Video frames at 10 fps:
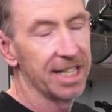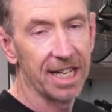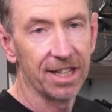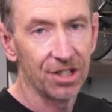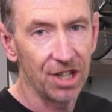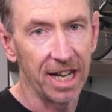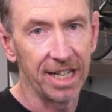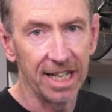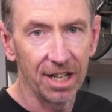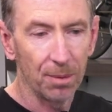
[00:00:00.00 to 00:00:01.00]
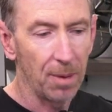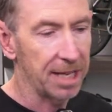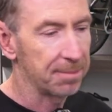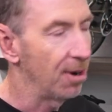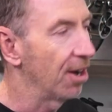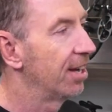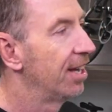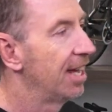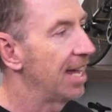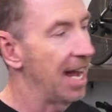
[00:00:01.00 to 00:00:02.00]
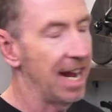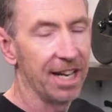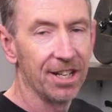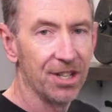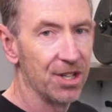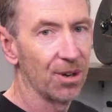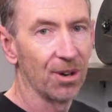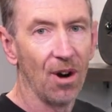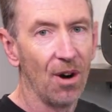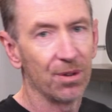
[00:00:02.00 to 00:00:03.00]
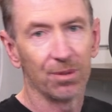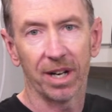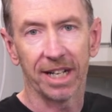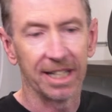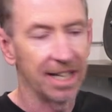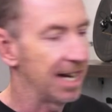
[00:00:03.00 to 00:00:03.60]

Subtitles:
get the chain into the wax pot, and you're off and running.